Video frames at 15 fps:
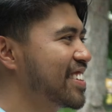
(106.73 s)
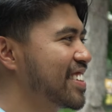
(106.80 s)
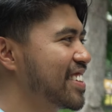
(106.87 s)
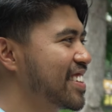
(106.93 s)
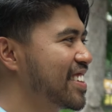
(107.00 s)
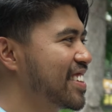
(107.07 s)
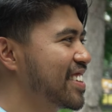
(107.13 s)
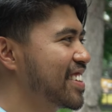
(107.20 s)

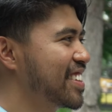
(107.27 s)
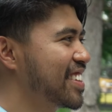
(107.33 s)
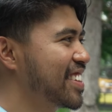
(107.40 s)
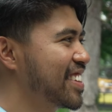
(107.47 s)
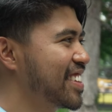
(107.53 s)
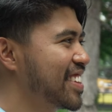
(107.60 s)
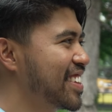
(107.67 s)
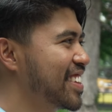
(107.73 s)

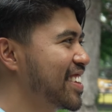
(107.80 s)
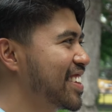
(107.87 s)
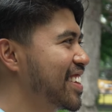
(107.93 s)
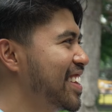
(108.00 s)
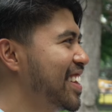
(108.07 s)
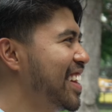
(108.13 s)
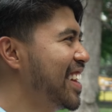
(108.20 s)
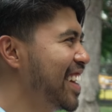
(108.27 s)

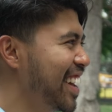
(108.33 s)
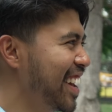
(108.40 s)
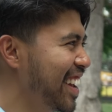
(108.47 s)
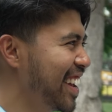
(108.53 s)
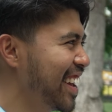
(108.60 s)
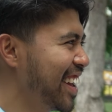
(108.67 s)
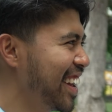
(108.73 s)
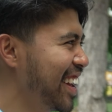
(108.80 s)

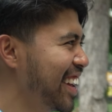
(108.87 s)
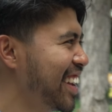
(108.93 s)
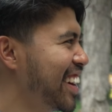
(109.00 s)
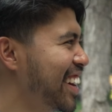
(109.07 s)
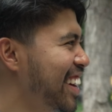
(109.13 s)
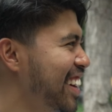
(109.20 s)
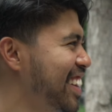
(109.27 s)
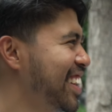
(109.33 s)

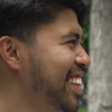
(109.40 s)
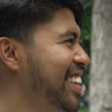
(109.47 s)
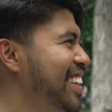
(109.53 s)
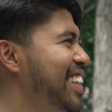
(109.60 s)
The person shown says nothing.